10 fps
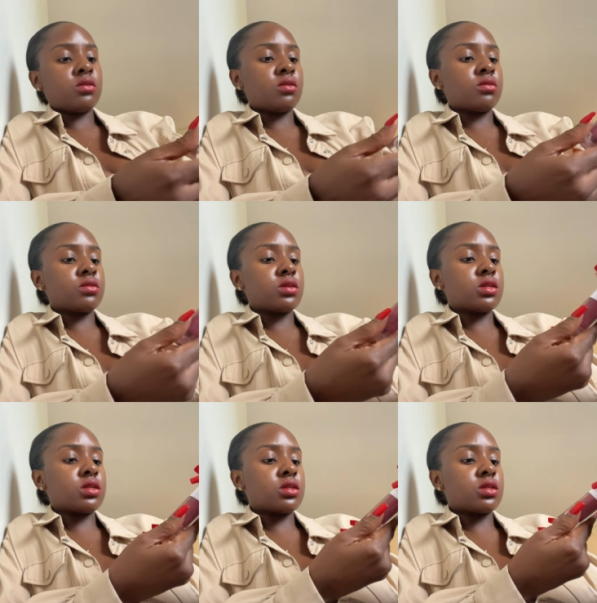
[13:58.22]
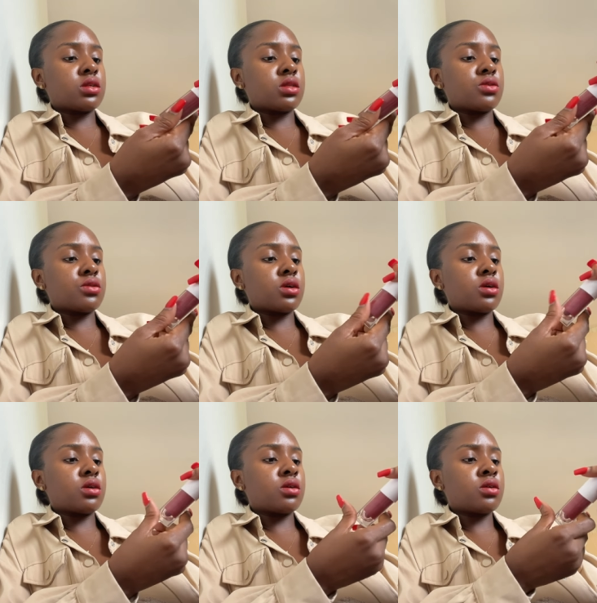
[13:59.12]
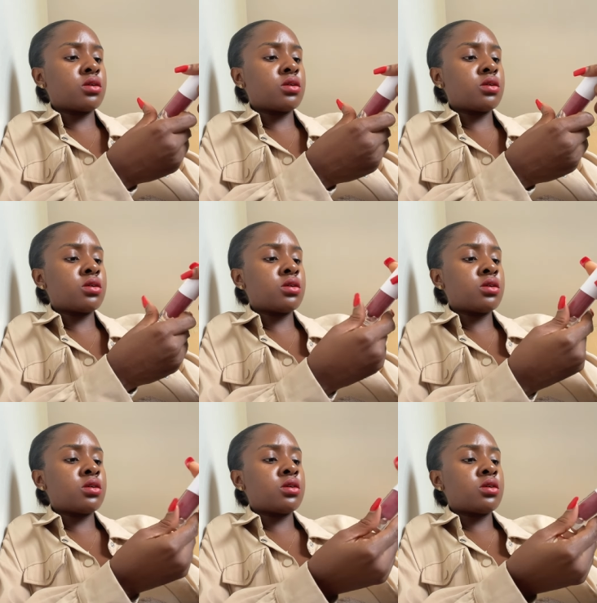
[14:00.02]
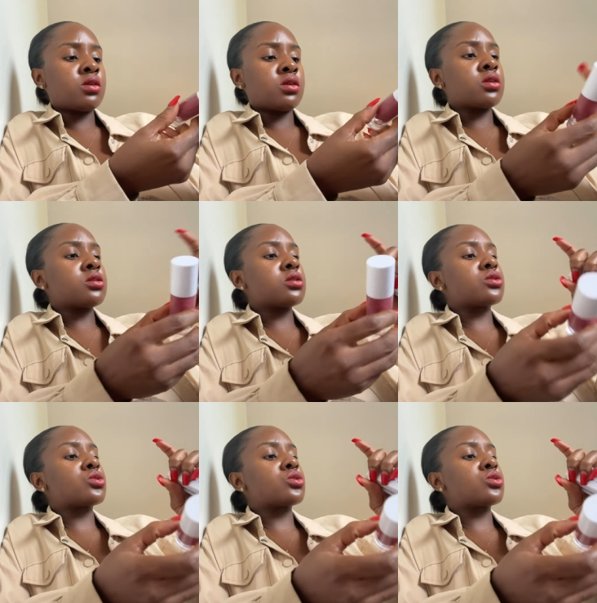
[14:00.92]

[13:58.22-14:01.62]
Oh, this is another. This is